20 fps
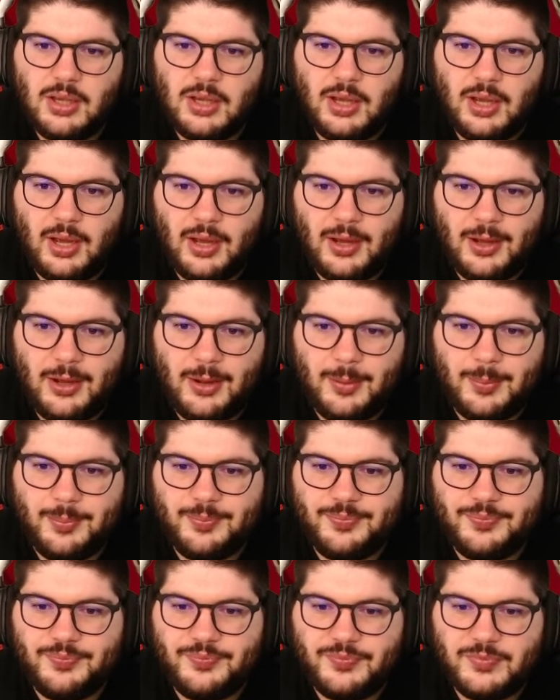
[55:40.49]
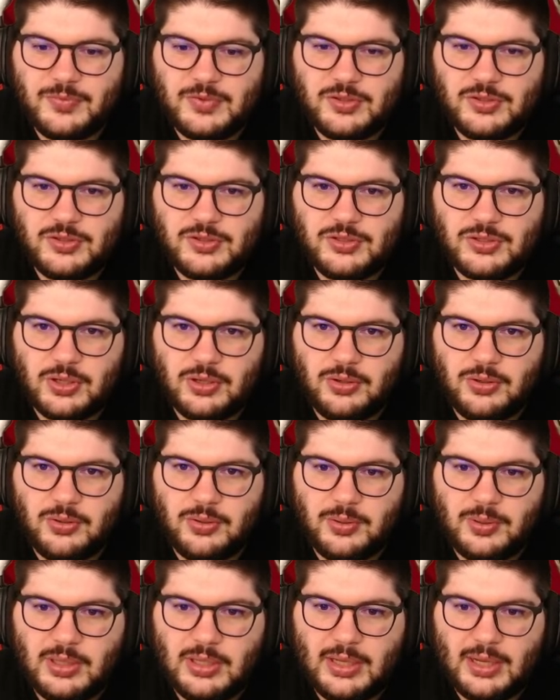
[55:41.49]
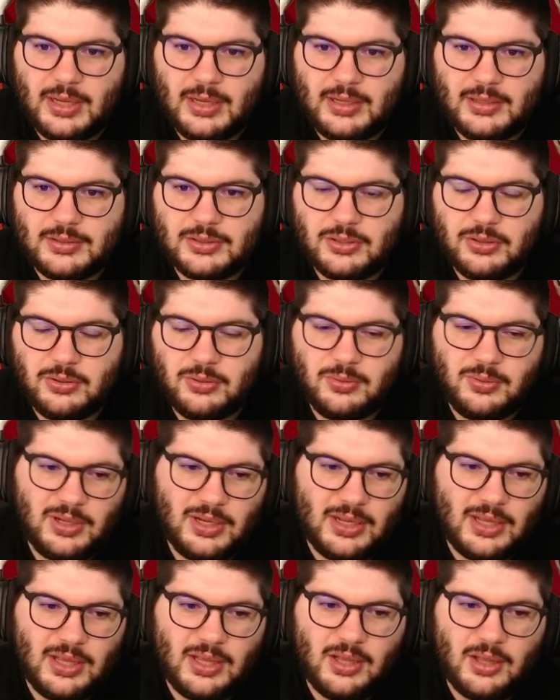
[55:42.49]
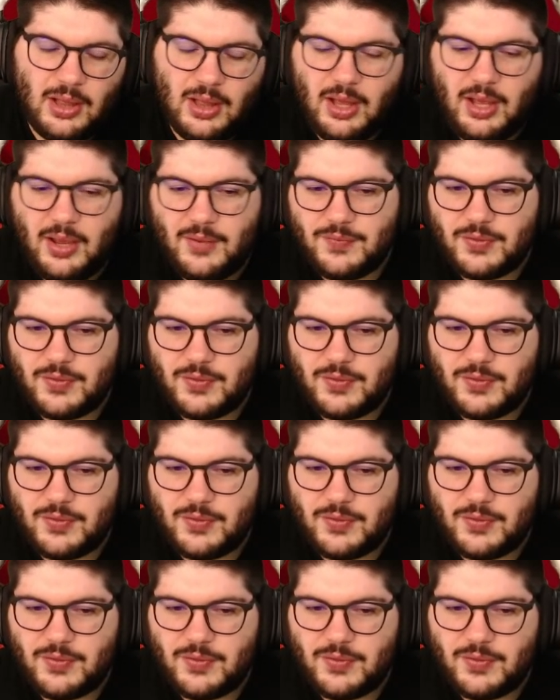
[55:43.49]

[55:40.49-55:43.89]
So if